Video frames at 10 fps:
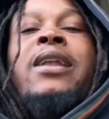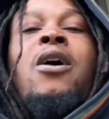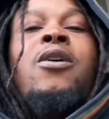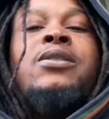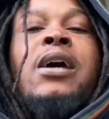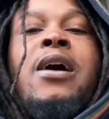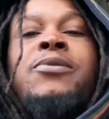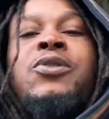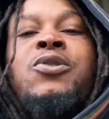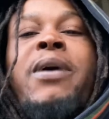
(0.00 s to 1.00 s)
all
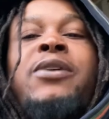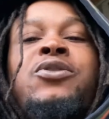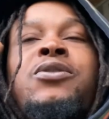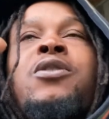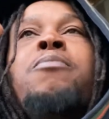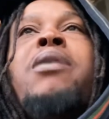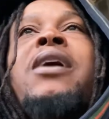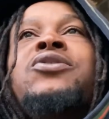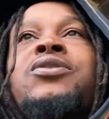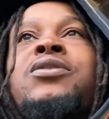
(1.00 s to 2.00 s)
times, just make sure your
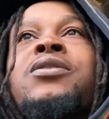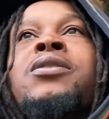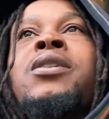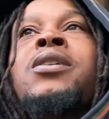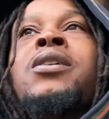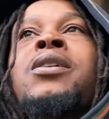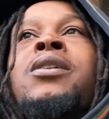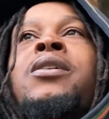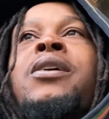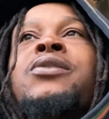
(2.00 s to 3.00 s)
posture
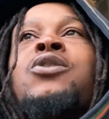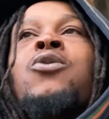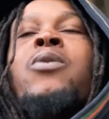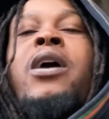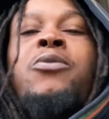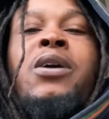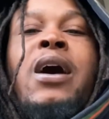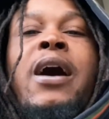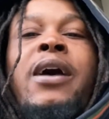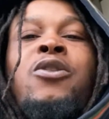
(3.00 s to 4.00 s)
is correct with
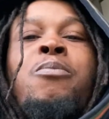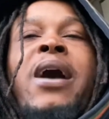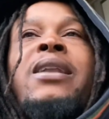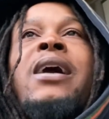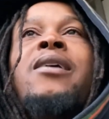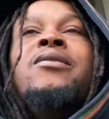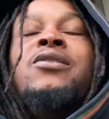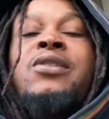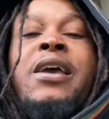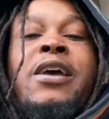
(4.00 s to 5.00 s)
God. You might not
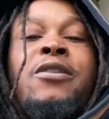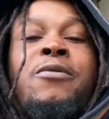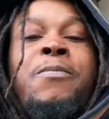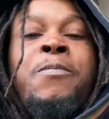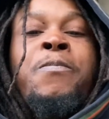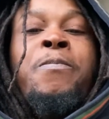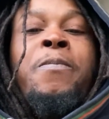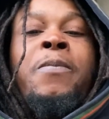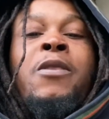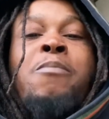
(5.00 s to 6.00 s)
understand him.
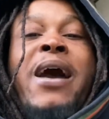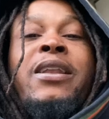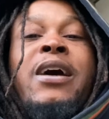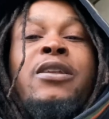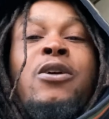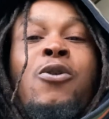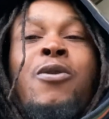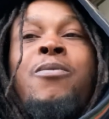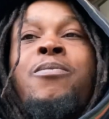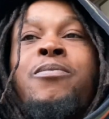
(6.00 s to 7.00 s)
You might not know
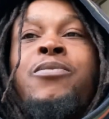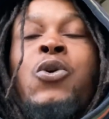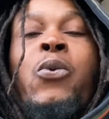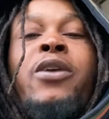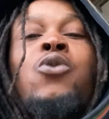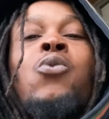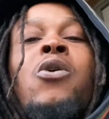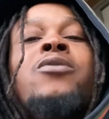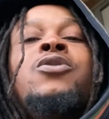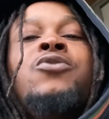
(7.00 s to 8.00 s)
him the way you
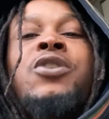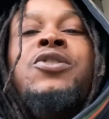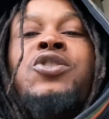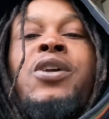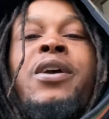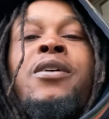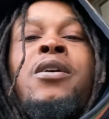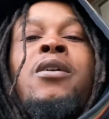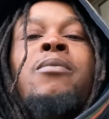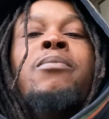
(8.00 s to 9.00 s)
want to just yet,
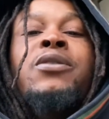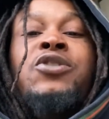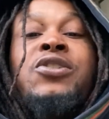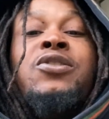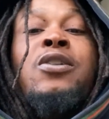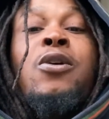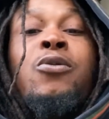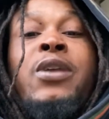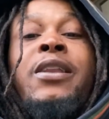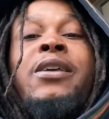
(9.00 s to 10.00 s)
but just know
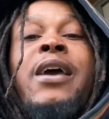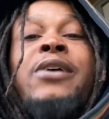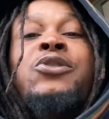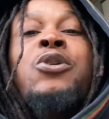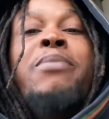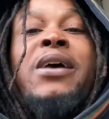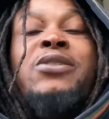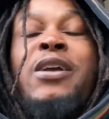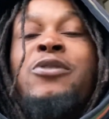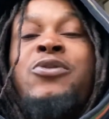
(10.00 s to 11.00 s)
that he has your
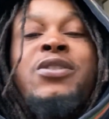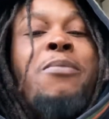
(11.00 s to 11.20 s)
best interest in